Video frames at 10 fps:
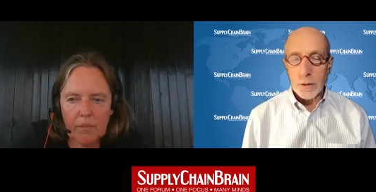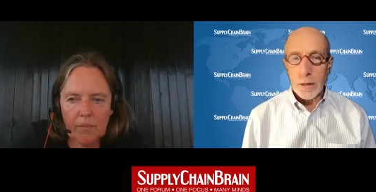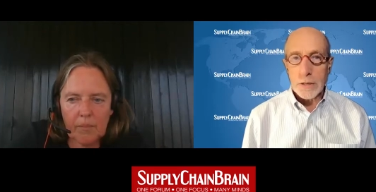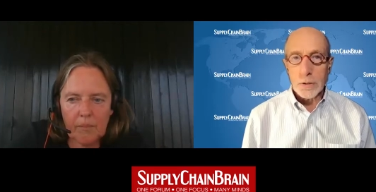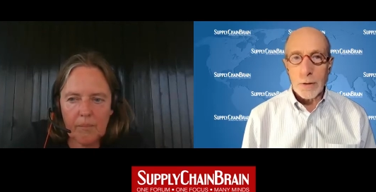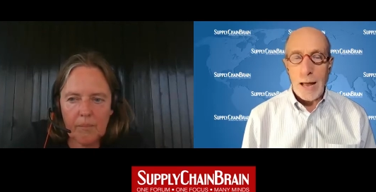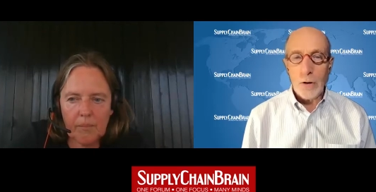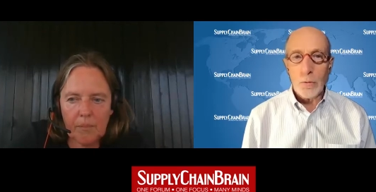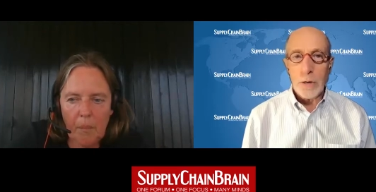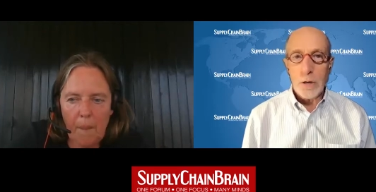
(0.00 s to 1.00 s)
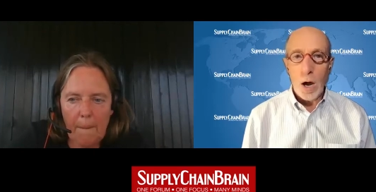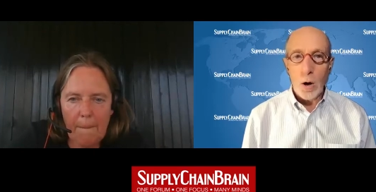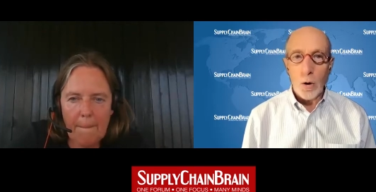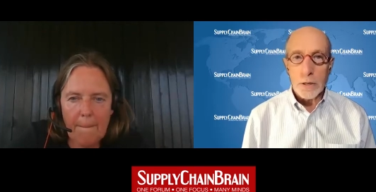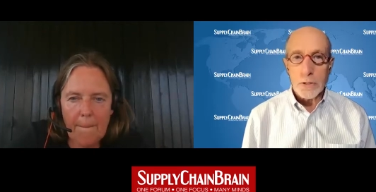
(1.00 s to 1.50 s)
Speaker 1: the like. So how do we
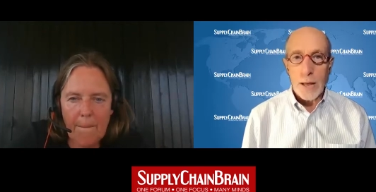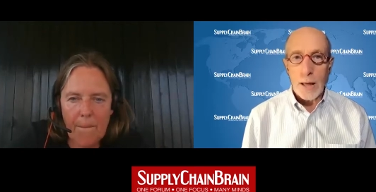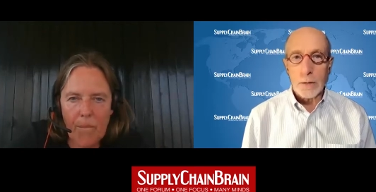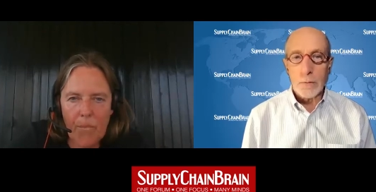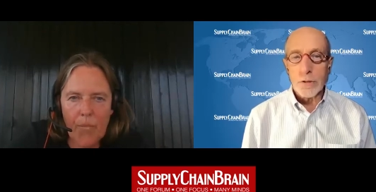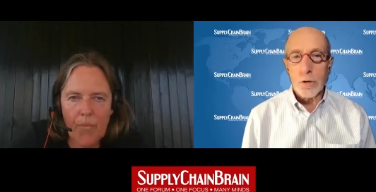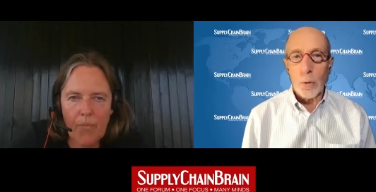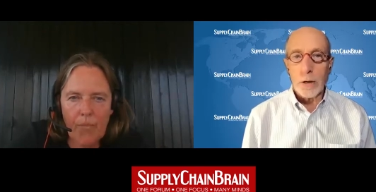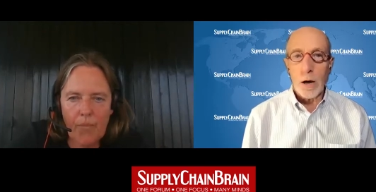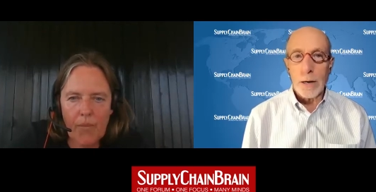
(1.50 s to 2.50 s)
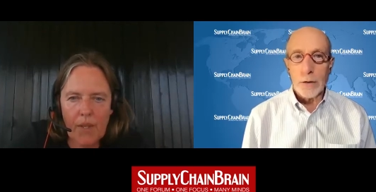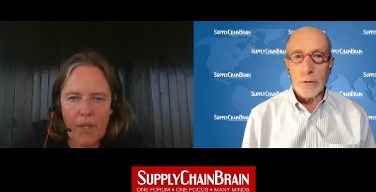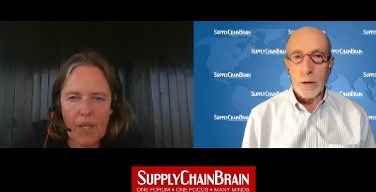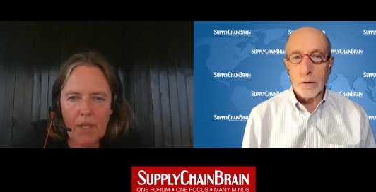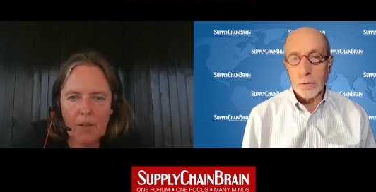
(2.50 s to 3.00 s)
know exactly what's going on
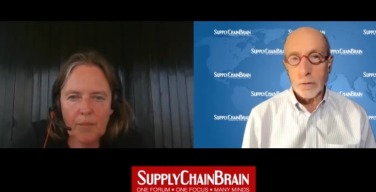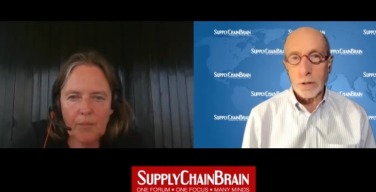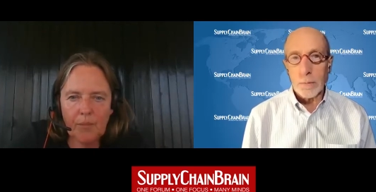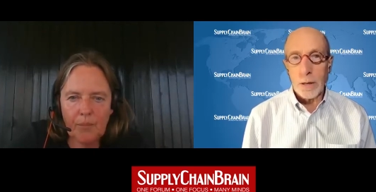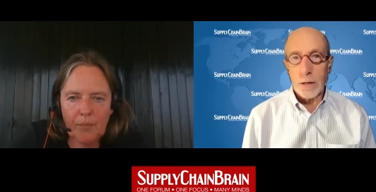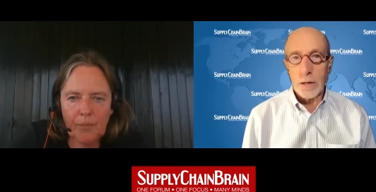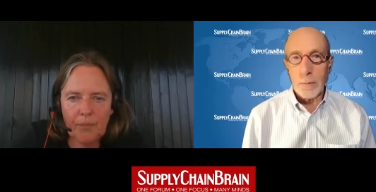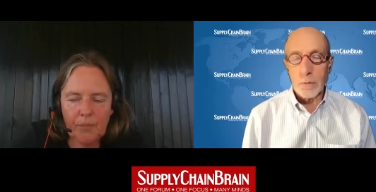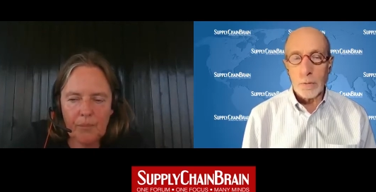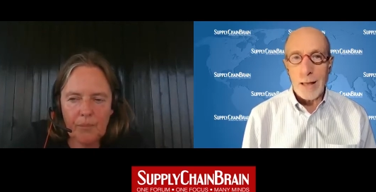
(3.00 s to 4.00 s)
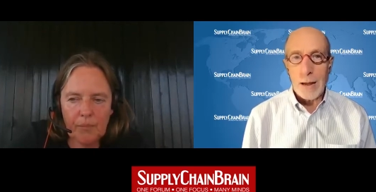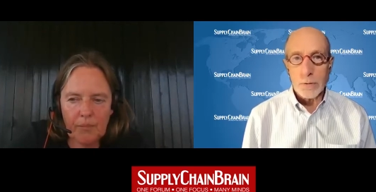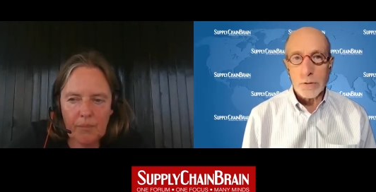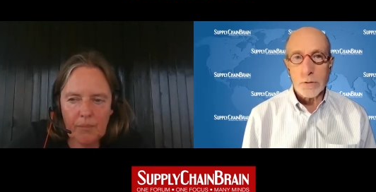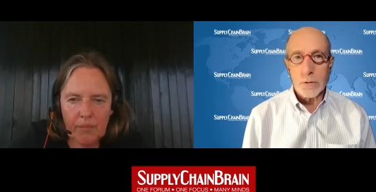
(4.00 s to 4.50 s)
out there during the pandemic when
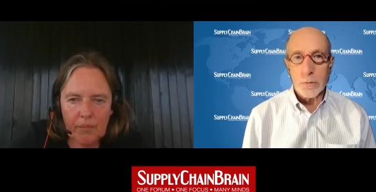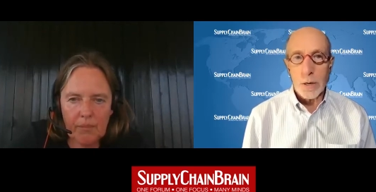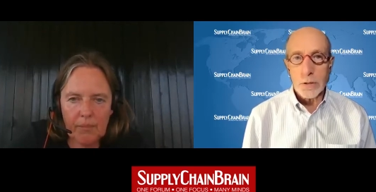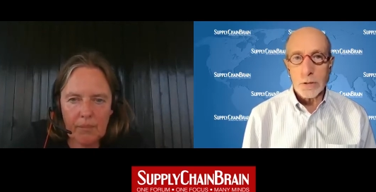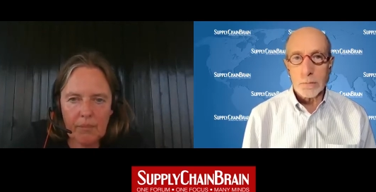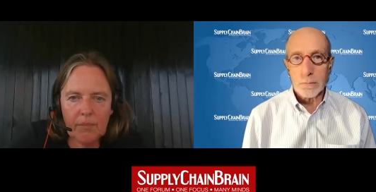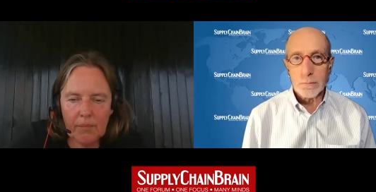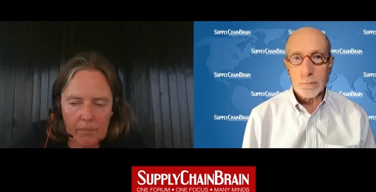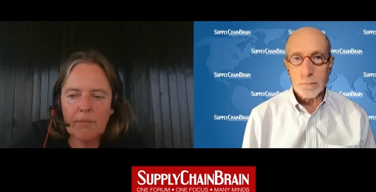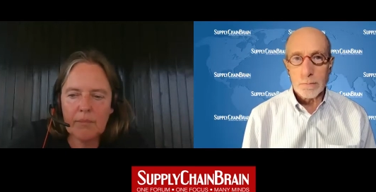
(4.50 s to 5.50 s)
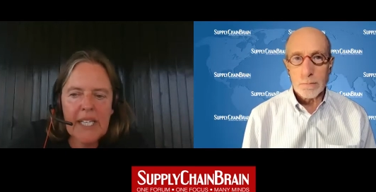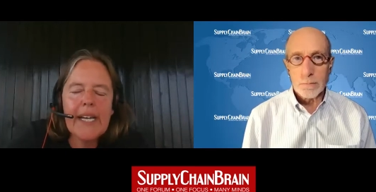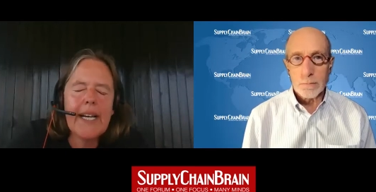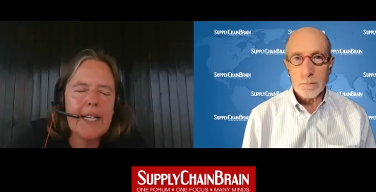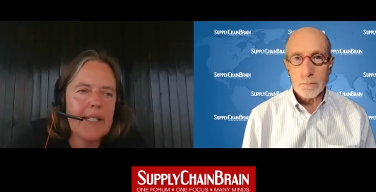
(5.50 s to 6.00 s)
that was the situation?
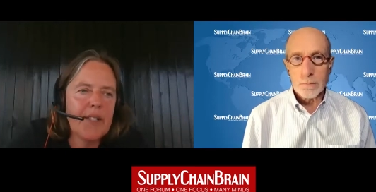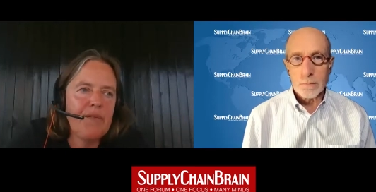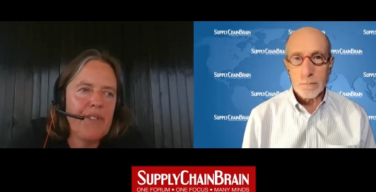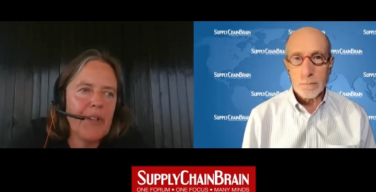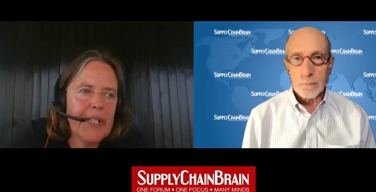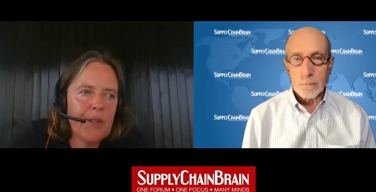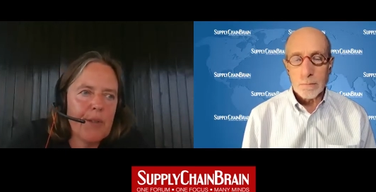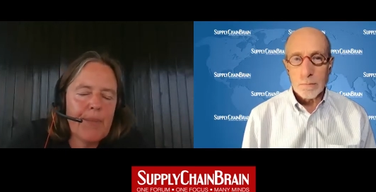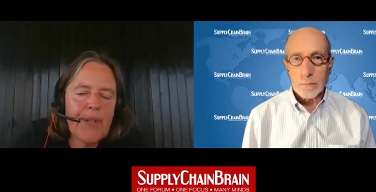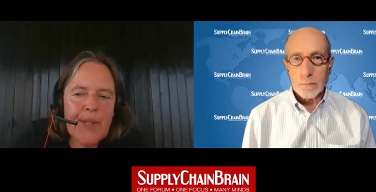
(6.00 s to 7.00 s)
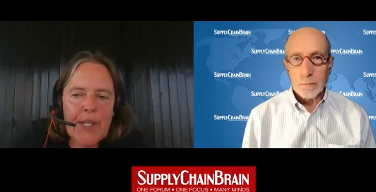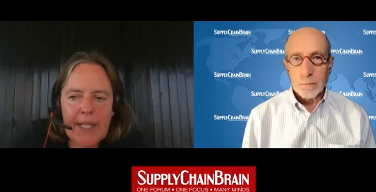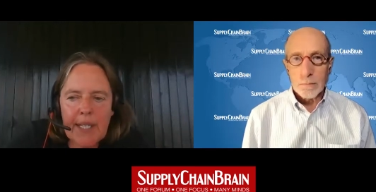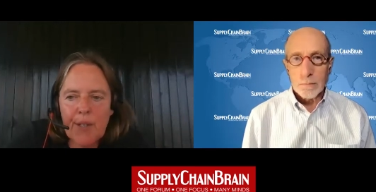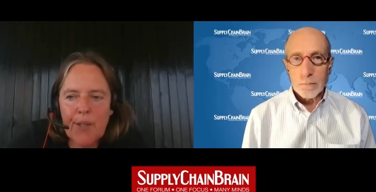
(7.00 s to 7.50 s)
Speaker 2: And that's a very good point,
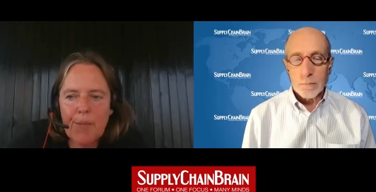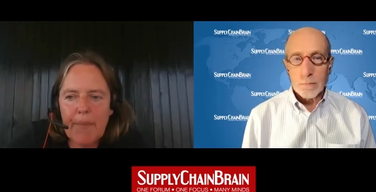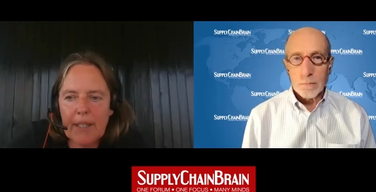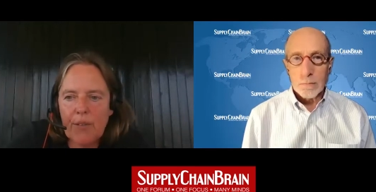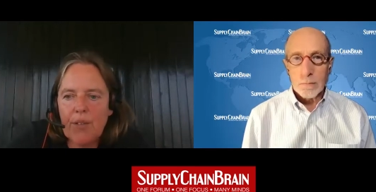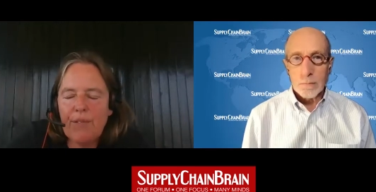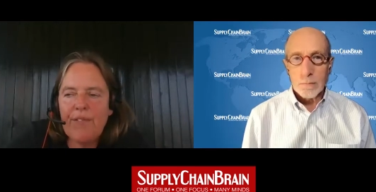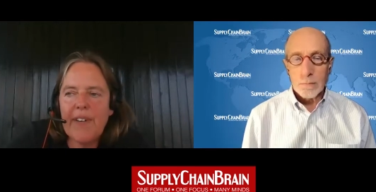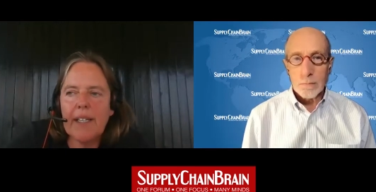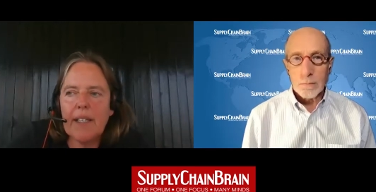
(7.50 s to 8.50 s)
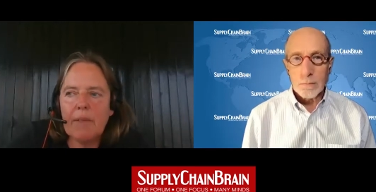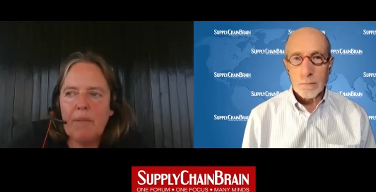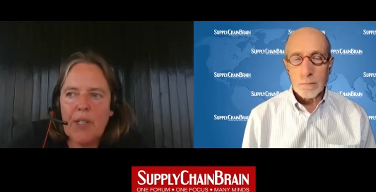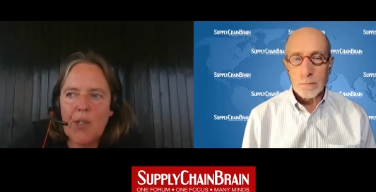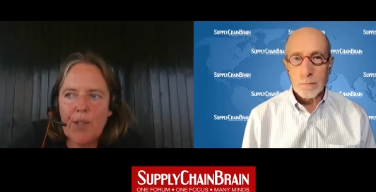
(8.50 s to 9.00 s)
and that goes back to the fact that
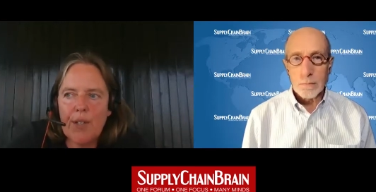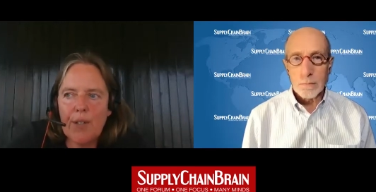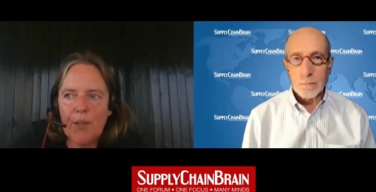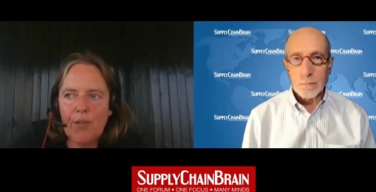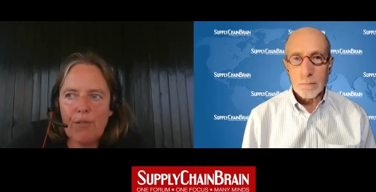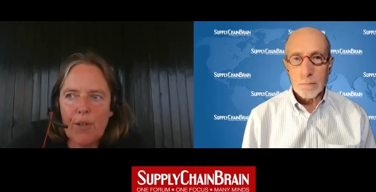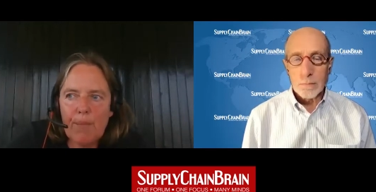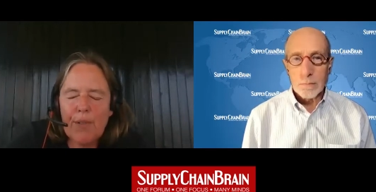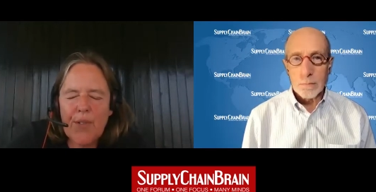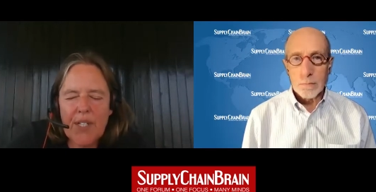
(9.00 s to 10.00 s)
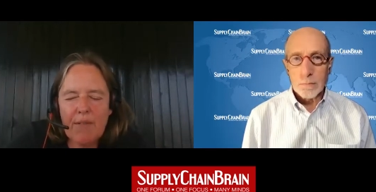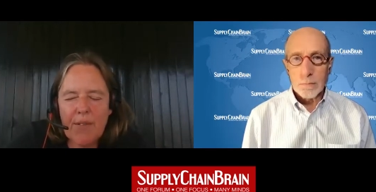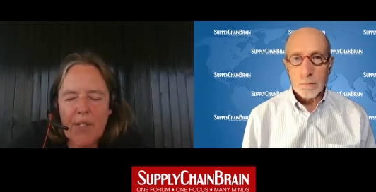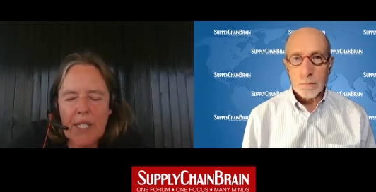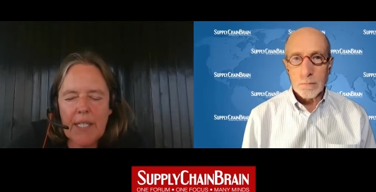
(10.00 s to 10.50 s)
we saw a drop of
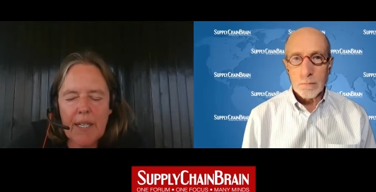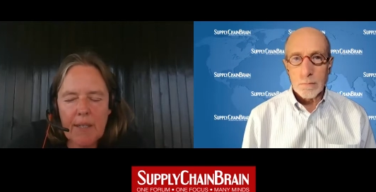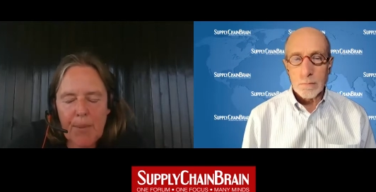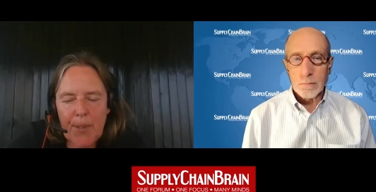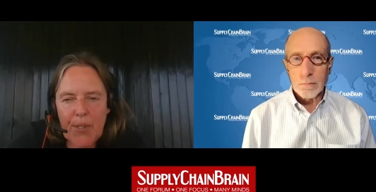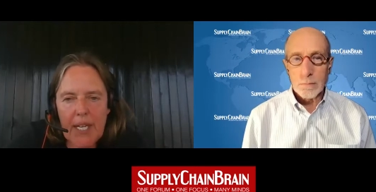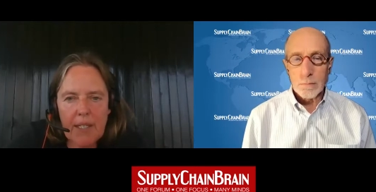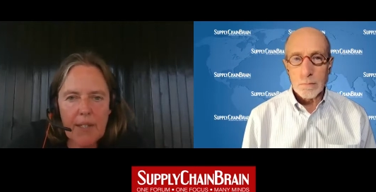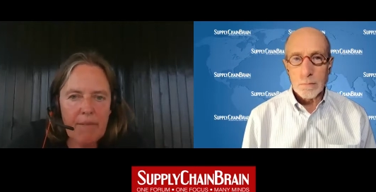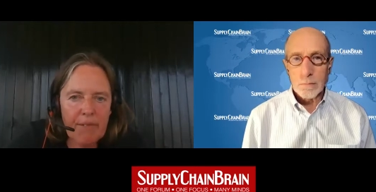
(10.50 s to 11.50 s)
seventy-nine percent in